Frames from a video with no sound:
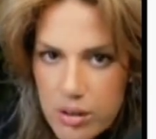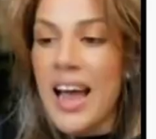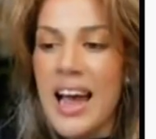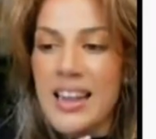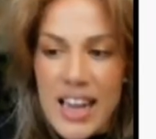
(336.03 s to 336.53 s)

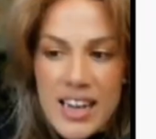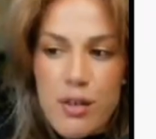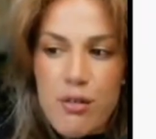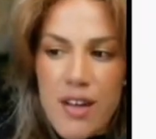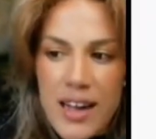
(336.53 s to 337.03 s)
I like the
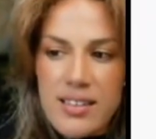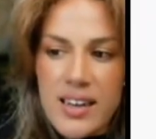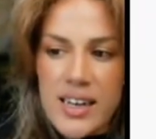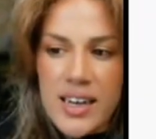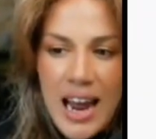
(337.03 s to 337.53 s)
fact that
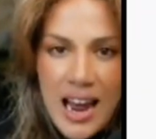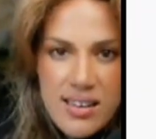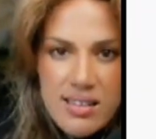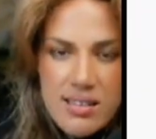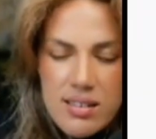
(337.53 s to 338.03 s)
it
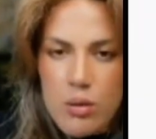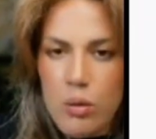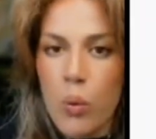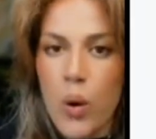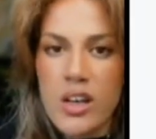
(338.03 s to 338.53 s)
asks
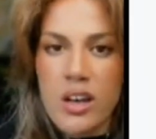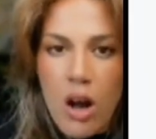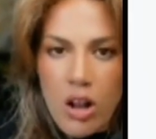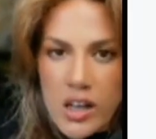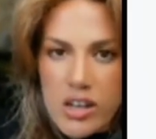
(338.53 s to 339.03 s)
what
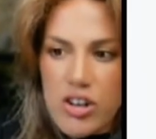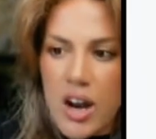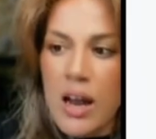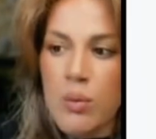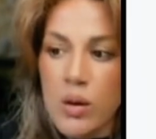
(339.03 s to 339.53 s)
knowledge
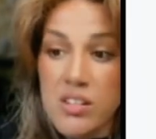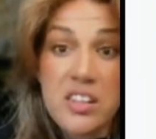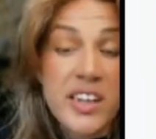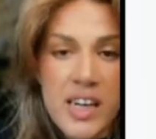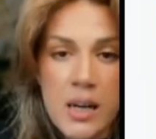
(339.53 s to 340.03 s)
I want to
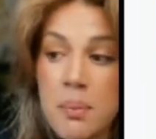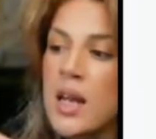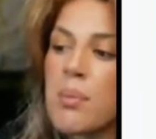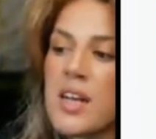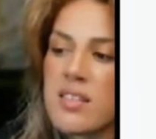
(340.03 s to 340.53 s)
keep
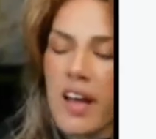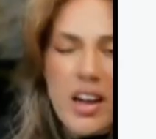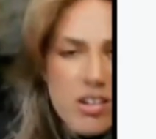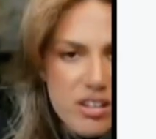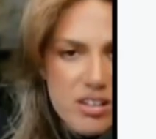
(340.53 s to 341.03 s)
because I
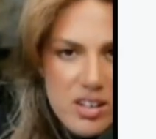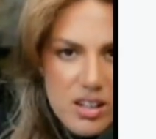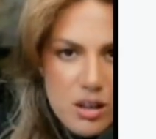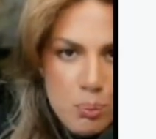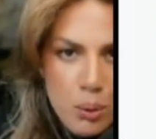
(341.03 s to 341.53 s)
just did
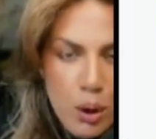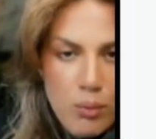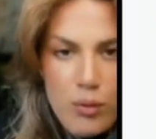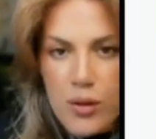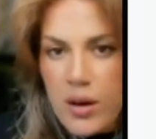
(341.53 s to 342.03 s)
this prompt
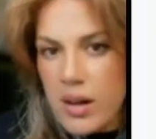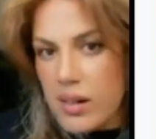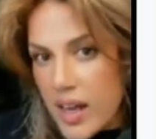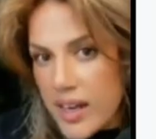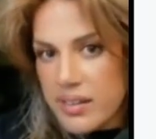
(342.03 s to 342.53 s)
for a
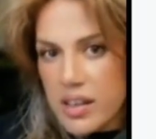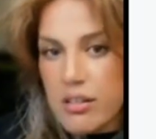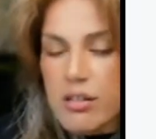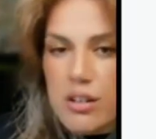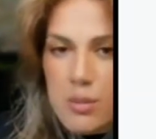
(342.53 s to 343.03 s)
client that
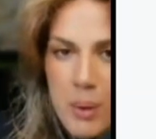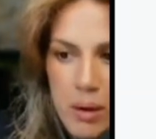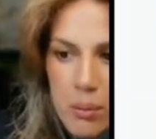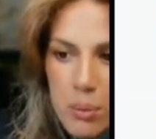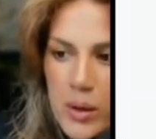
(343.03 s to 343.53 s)
uses
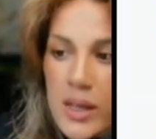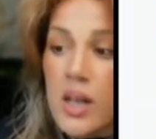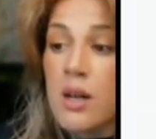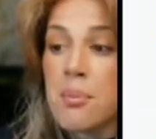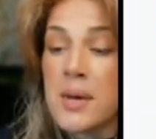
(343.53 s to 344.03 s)
PowerPoint.
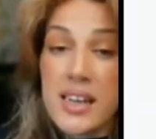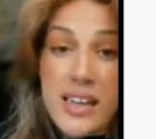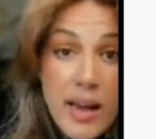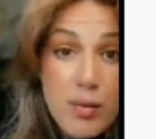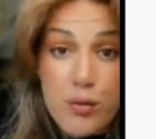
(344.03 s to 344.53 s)

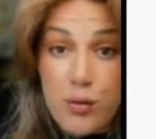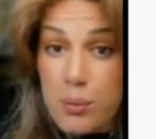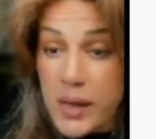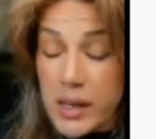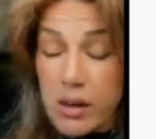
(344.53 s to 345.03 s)
PDFs for
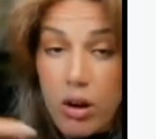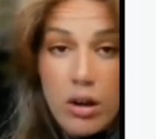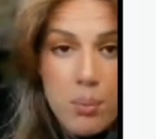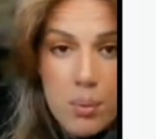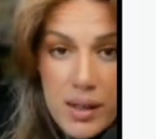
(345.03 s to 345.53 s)
me are
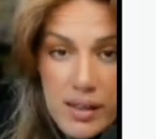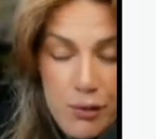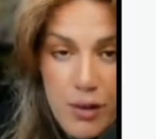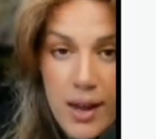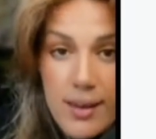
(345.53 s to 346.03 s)
completely
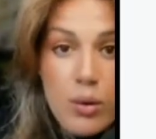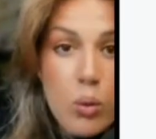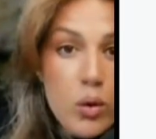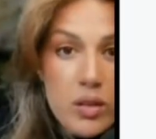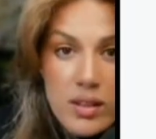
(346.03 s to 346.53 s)
fine,
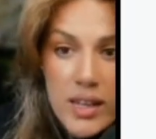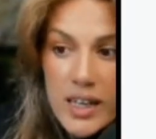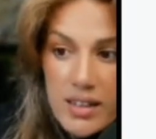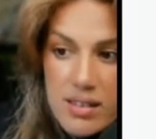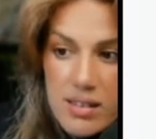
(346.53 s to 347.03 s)
or the link
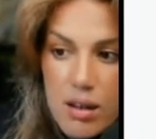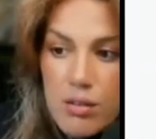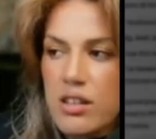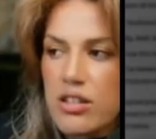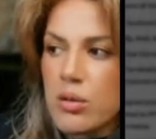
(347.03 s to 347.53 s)
itself.
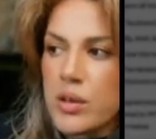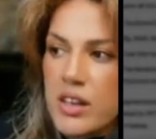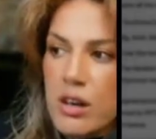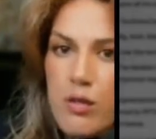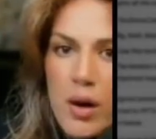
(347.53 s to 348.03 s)
So
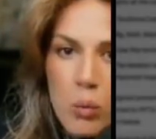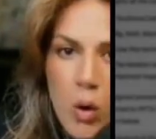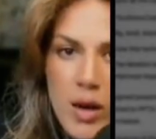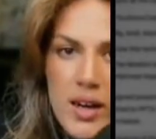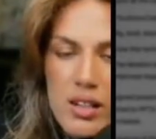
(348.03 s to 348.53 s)
here, if I
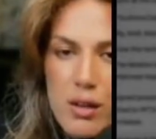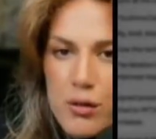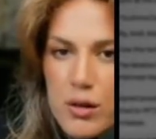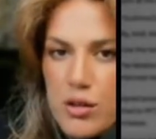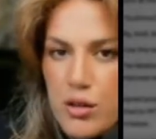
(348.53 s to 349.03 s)
wanted in the
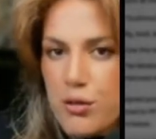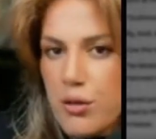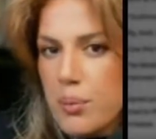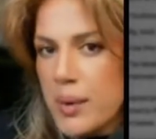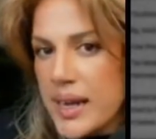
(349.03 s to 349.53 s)
future for
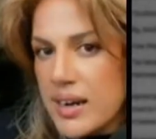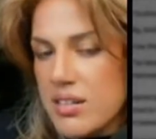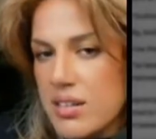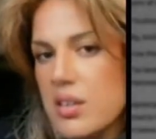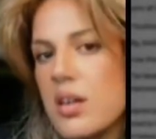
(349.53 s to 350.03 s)

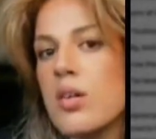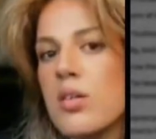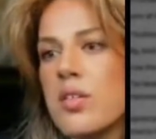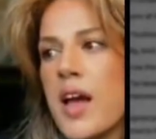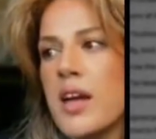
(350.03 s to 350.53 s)
Manus to know
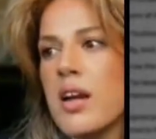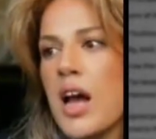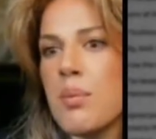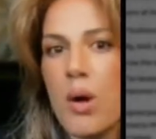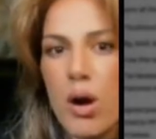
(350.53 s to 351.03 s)
that
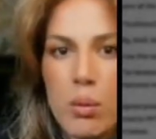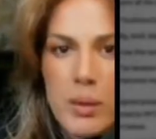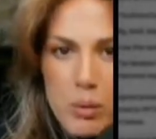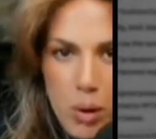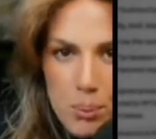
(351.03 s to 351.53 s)
I
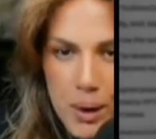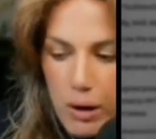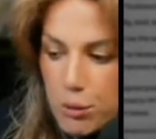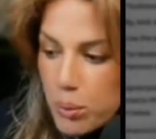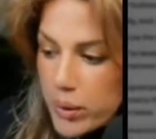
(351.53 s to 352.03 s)
probably want
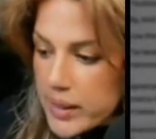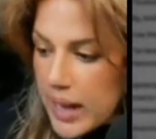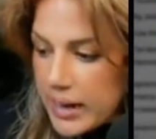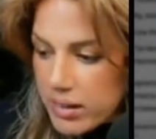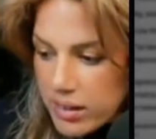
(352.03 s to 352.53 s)
PowerPoint,
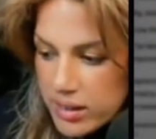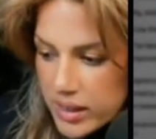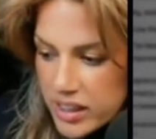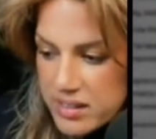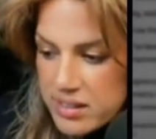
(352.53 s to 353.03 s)
I could click
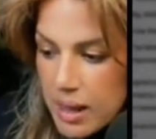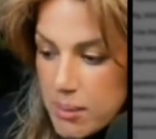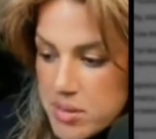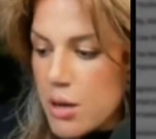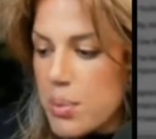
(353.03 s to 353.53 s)

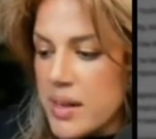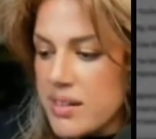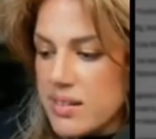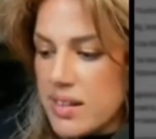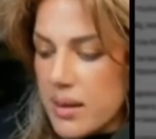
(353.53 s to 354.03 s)
accept, but
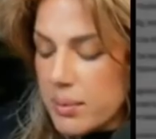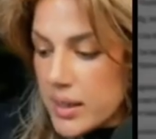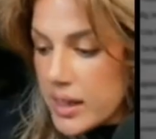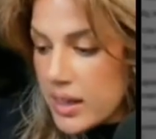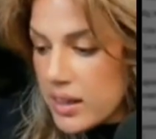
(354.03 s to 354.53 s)
instead I'm going
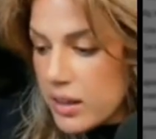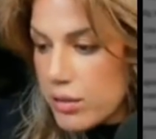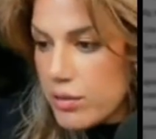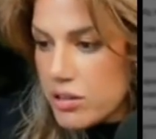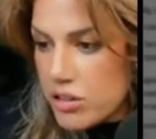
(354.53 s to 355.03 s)
to click
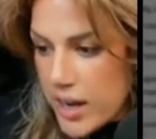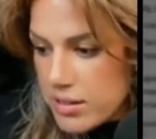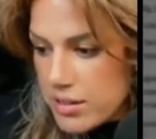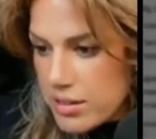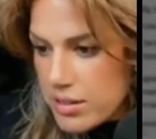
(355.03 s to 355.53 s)

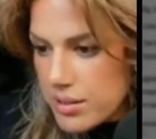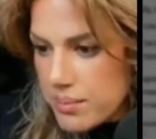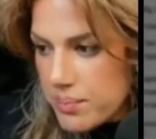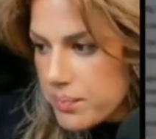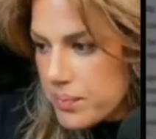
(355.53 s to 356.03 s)
reject.
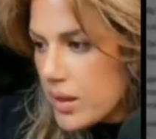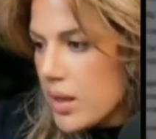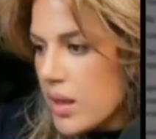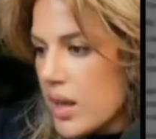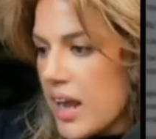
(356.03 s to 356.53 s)

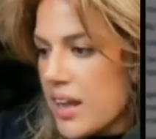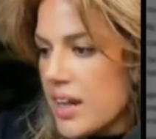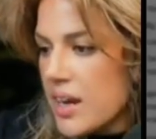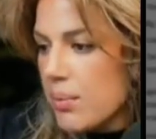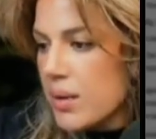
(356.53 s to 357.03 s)
And
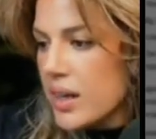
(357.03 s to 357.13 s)
then I'm going to